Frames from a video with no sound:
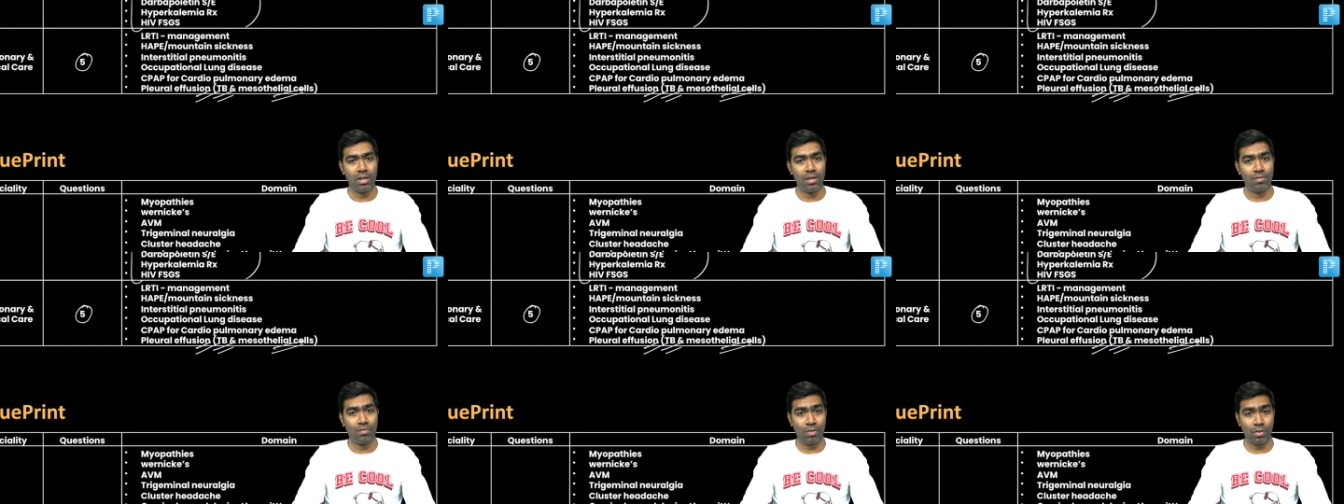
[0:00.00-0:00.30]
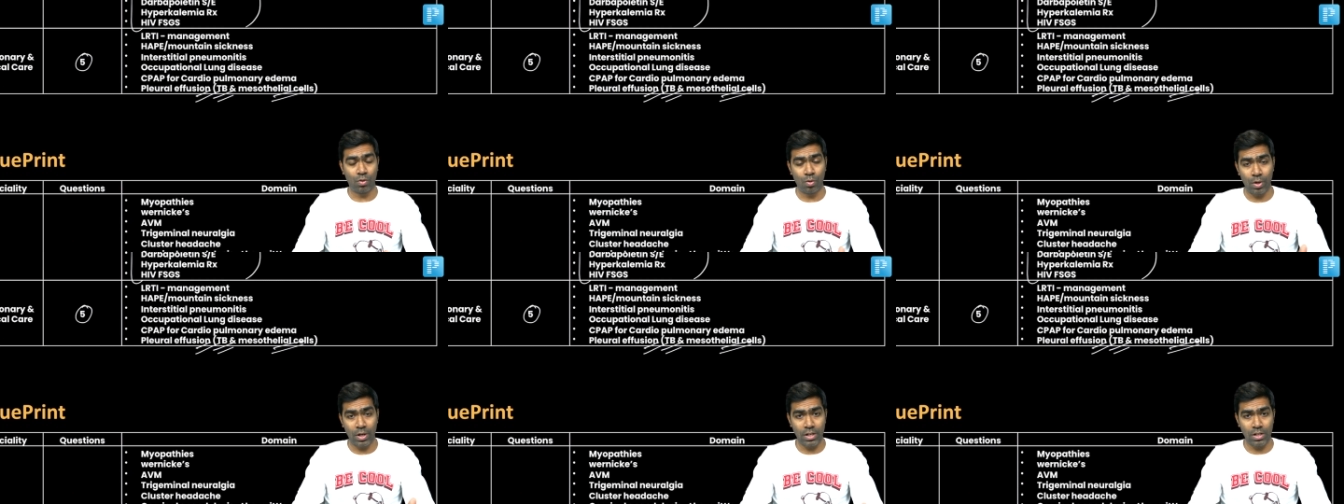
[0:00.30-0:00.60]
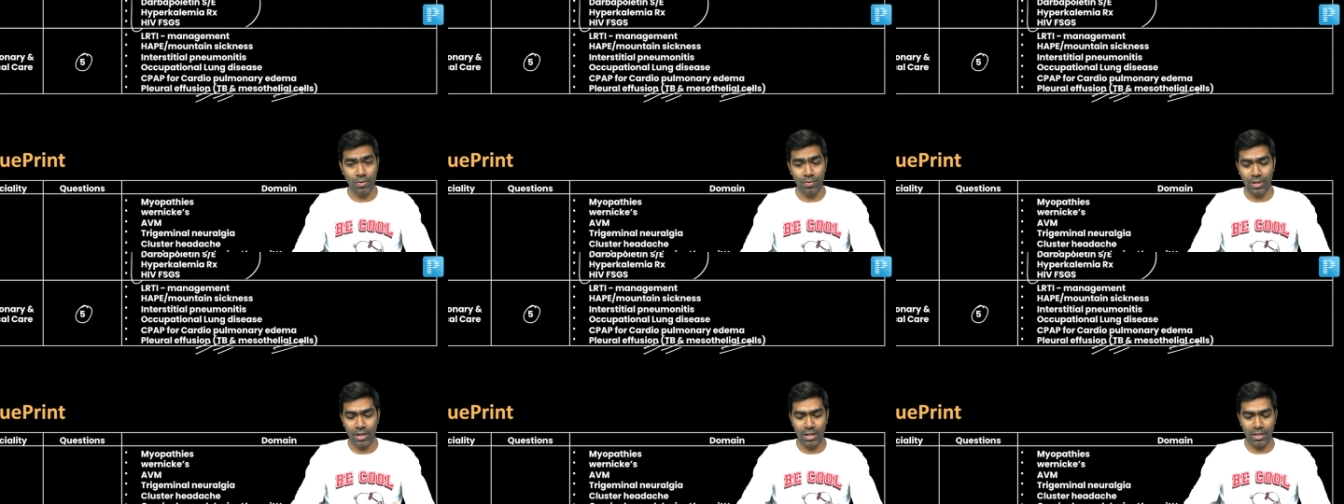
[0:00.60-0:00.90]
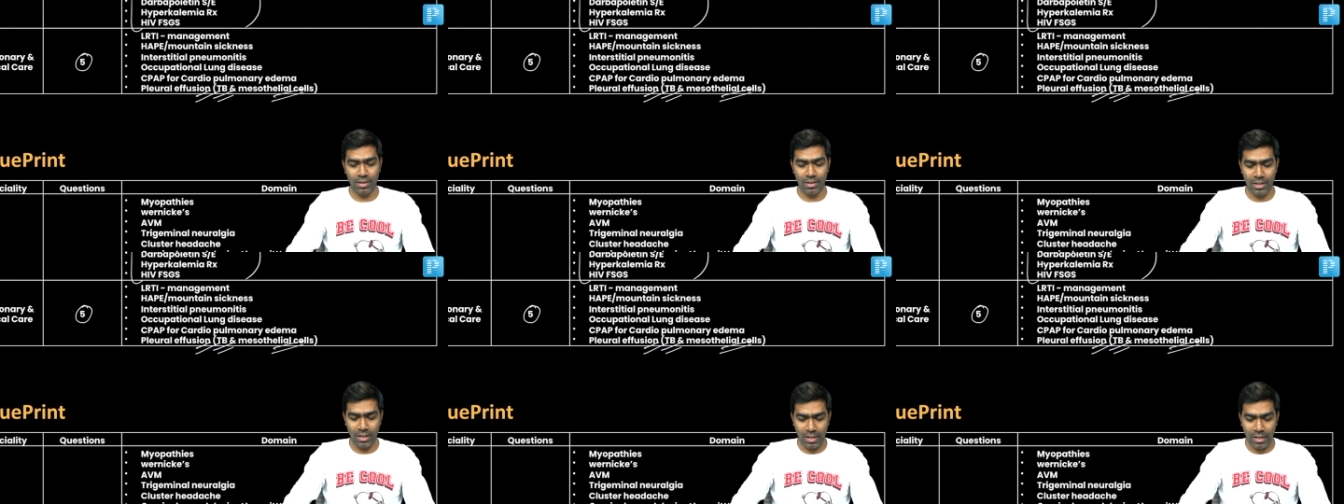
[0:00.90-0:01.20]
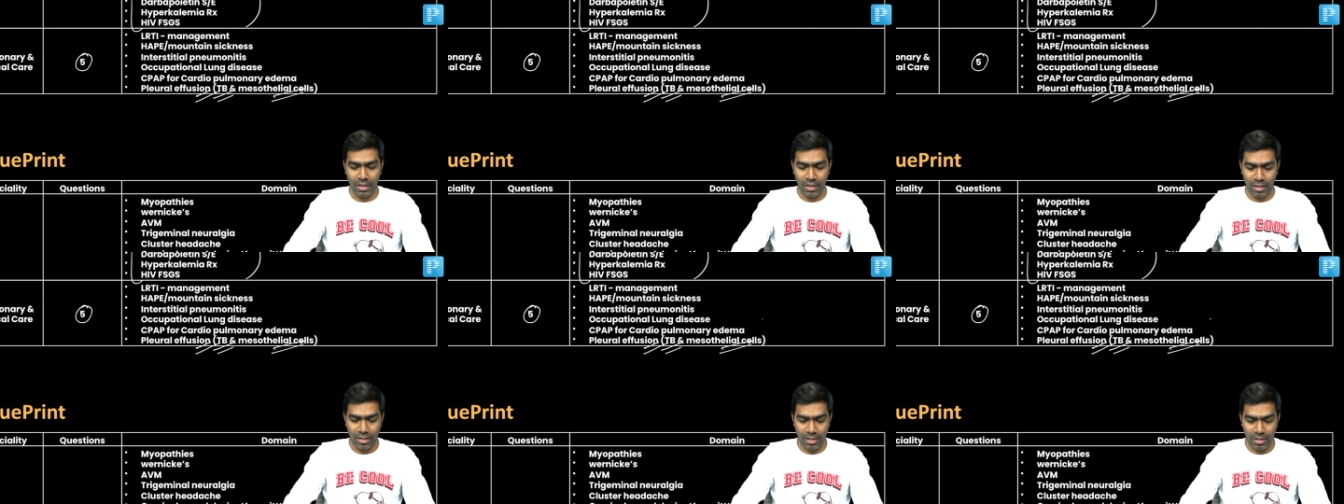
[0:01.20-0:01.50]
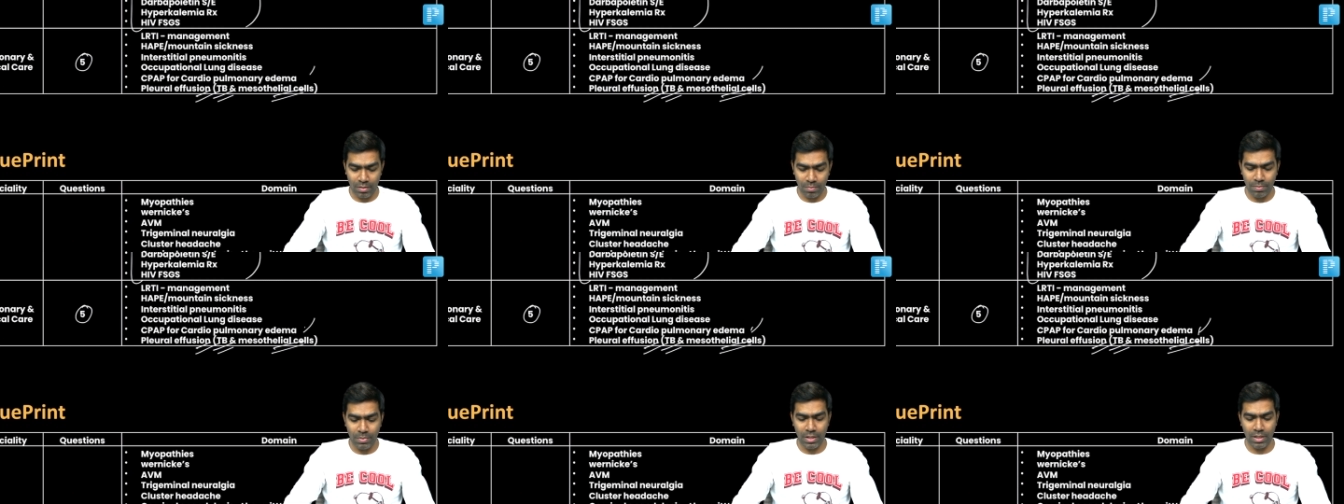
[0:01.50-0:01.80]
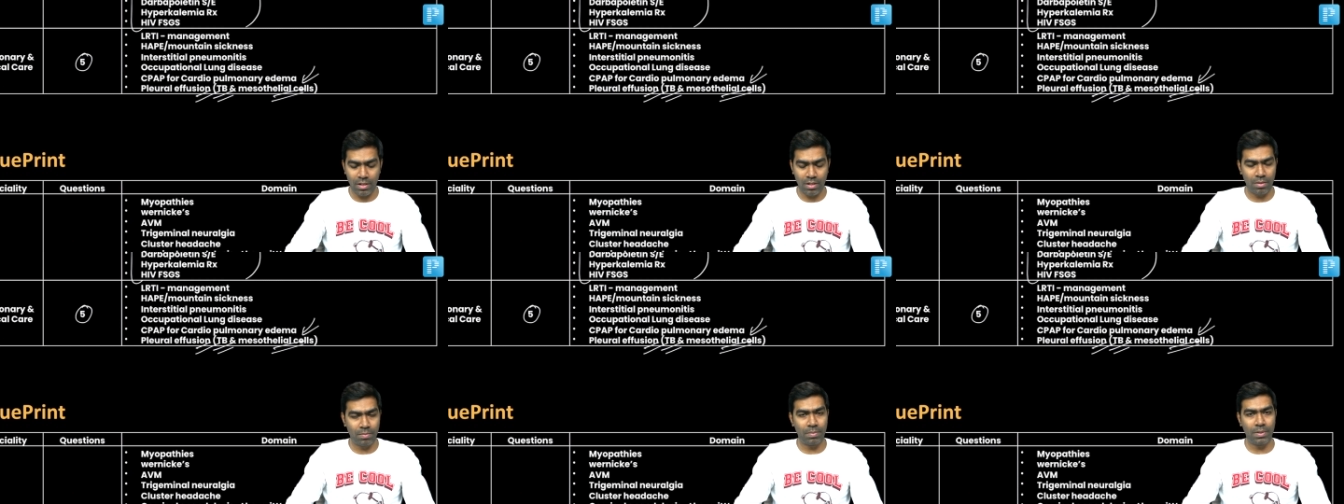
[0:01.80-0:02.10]
for quite a while. I think it's been
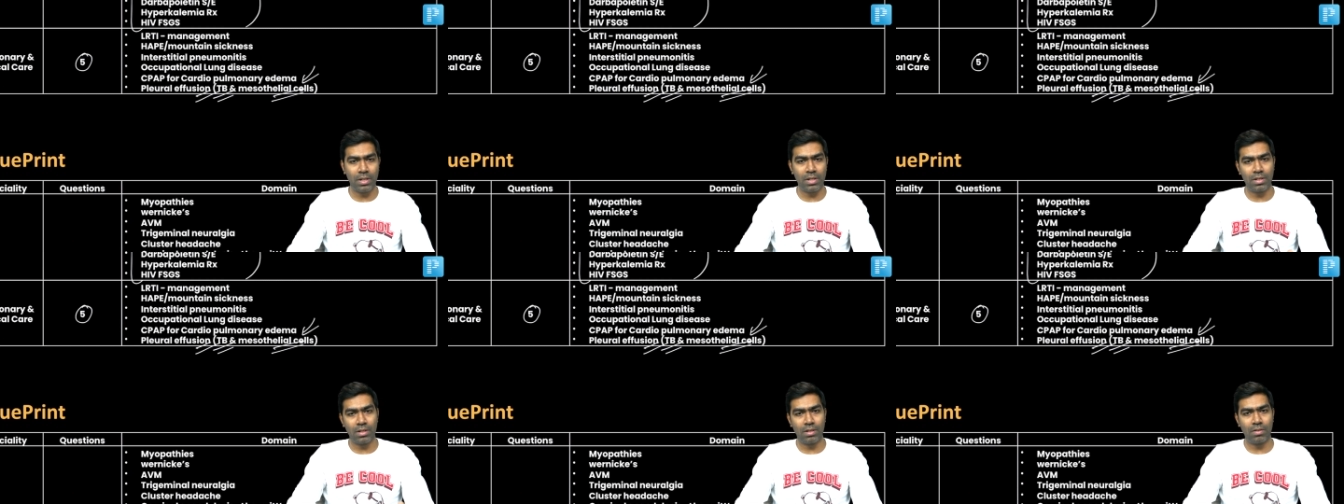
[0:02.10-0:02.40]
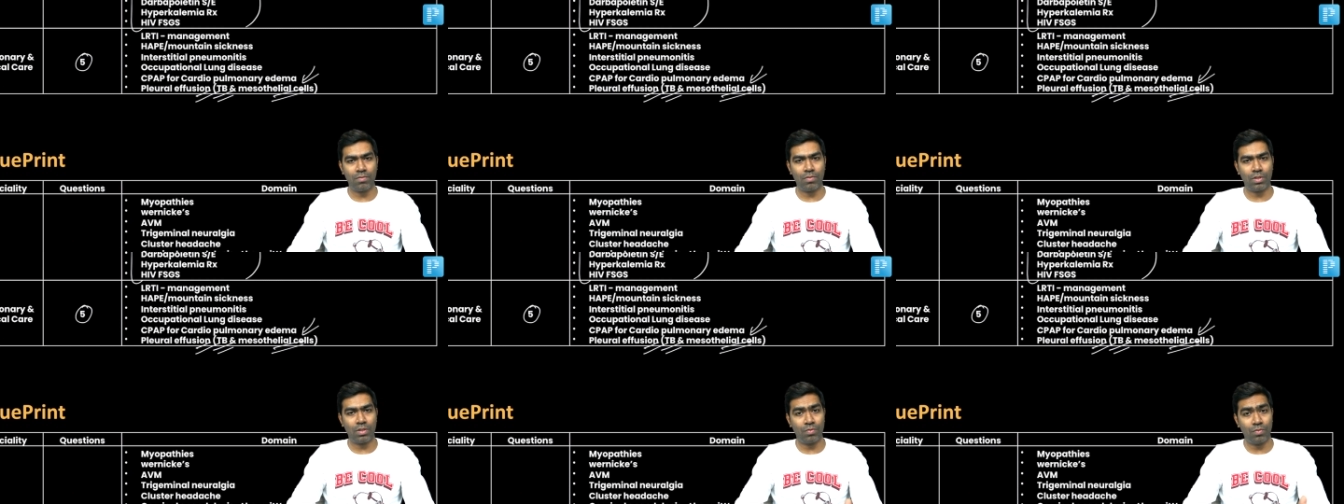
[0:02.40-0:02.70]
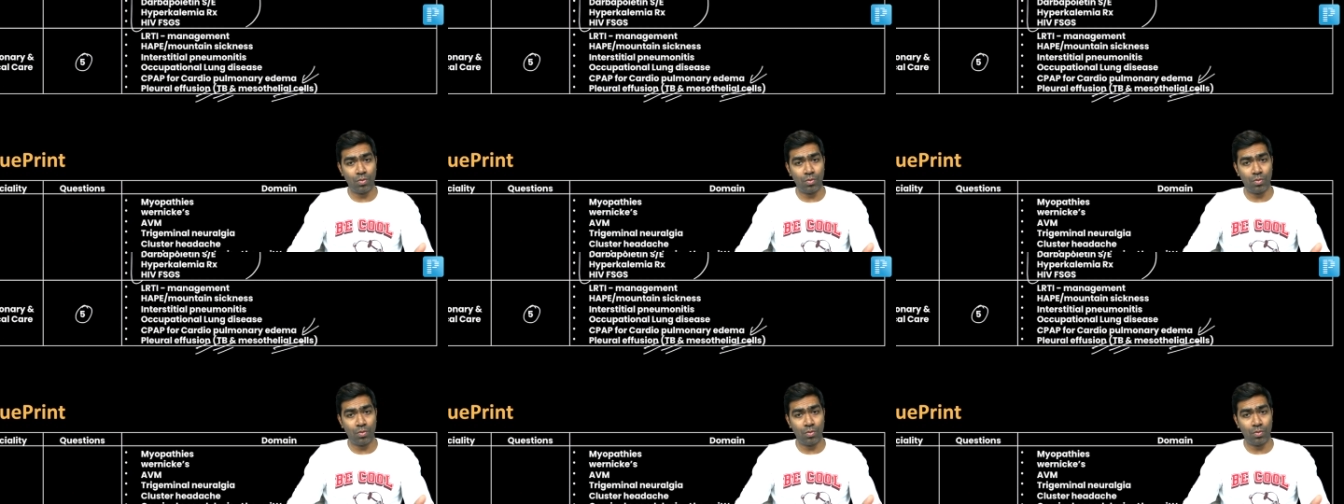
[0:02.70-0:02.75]
repeated for the